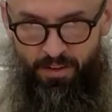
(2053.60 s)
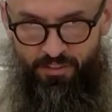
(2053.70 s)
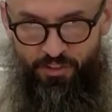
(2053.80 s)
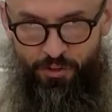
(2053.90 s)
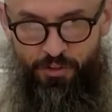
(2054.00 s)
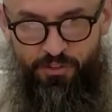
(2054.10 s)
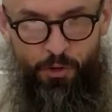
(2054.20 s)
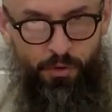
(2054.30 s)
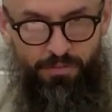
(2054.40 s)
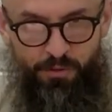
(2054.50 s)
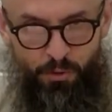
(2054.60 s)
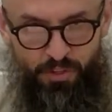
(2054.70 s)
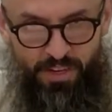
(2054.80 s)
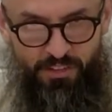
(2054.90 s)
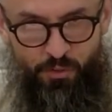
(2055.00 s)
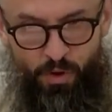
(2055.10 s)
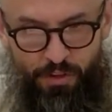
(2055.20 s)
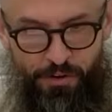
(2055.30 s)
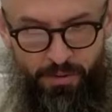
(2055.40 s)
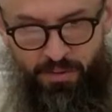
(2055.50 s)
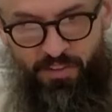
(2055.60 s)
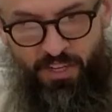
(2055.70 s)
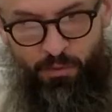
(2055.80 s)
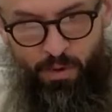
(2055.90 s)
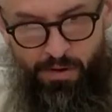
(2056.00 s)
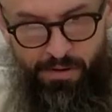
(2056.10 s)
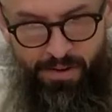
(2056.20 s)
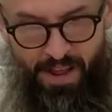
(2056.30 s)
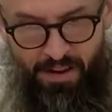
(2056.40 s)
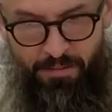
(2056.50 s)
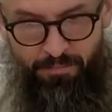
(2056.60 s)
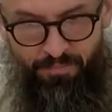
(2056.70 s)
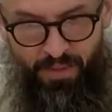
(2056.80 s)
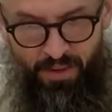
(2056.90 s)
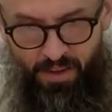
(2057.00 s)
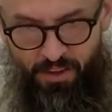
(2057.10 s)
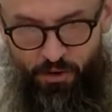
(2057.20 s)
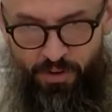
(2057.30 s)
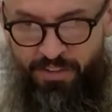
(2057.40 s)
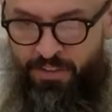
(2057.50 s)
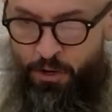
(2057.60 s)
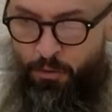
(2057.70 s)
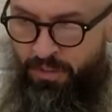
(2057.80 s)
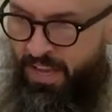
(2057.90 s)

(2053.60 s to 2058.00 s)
So there's no confusion as to whether you're in the sanctuary or not. You don't need to know the